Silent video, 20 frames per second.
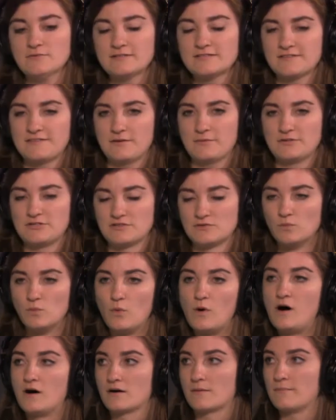was that they would just
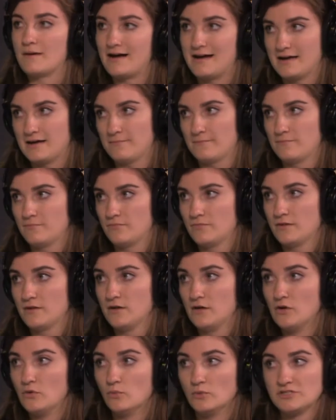walk by,
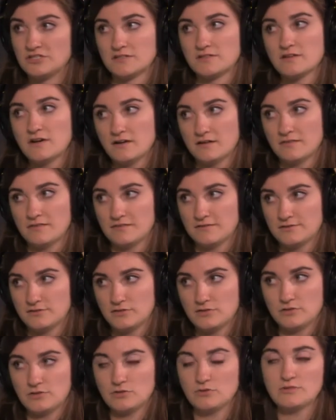which is not
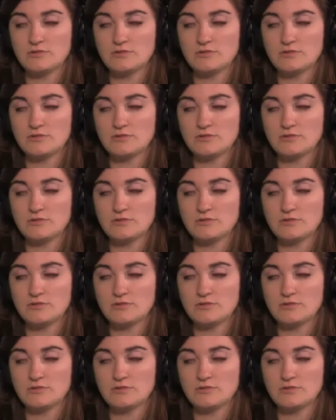too